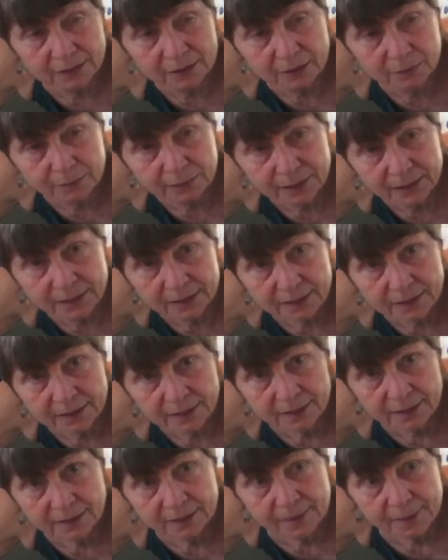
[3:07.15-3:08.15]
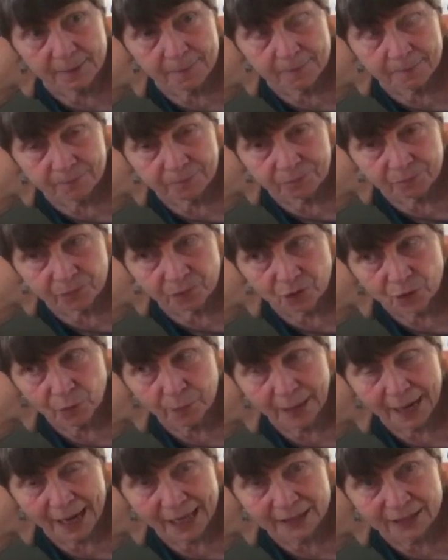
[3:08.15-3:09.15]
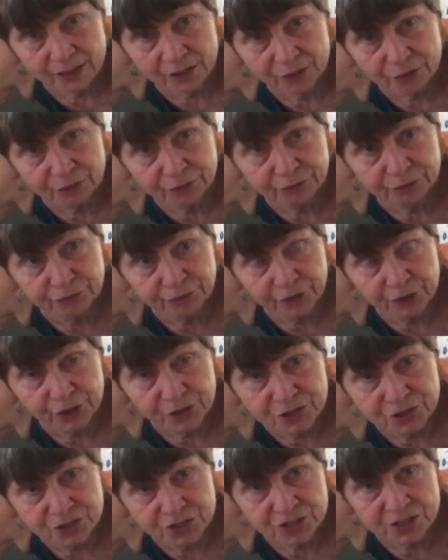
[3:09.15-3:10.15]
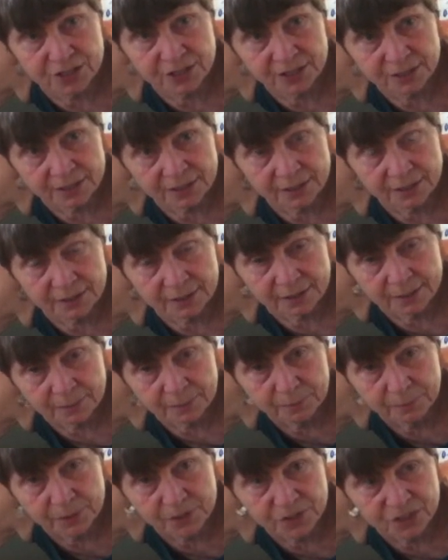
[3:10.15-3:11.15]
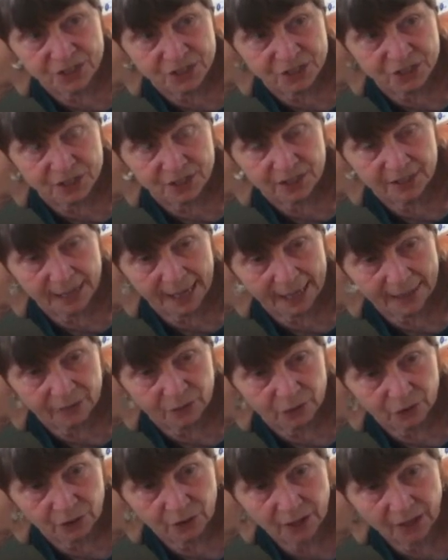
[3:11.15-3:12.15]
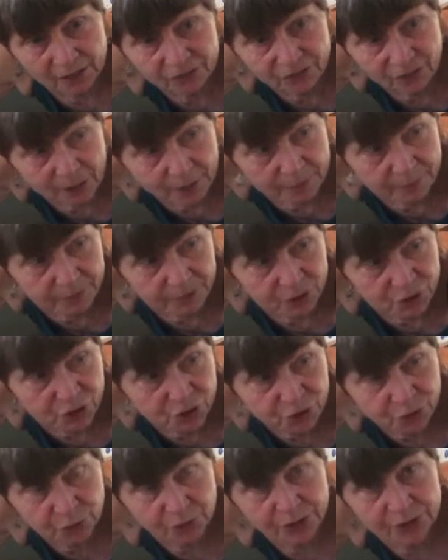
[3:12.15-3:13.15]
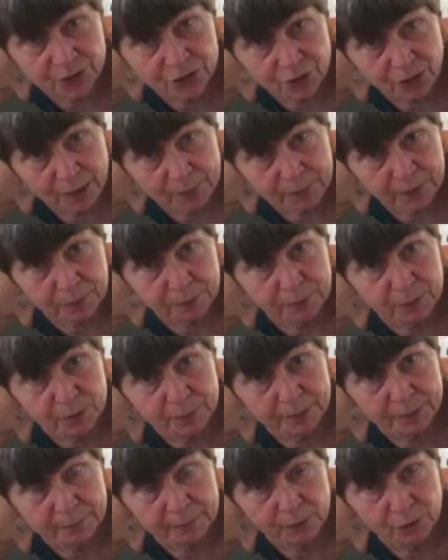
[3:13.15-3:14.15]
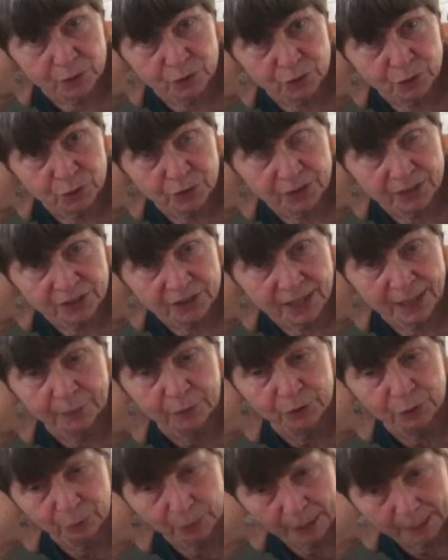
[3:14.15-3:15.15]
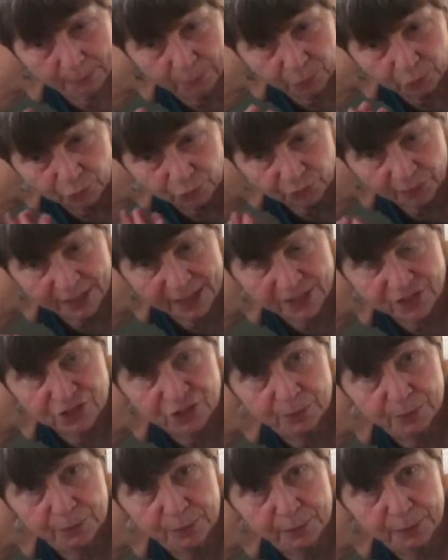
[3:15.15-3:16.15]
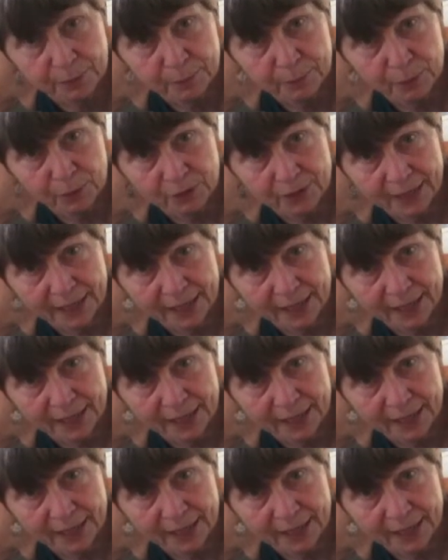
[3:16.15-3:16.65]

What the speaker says: a little bit. Go back to the first position, ankle cross. Be sure you drop your pubic bone toward the table. You want to press your pubic bone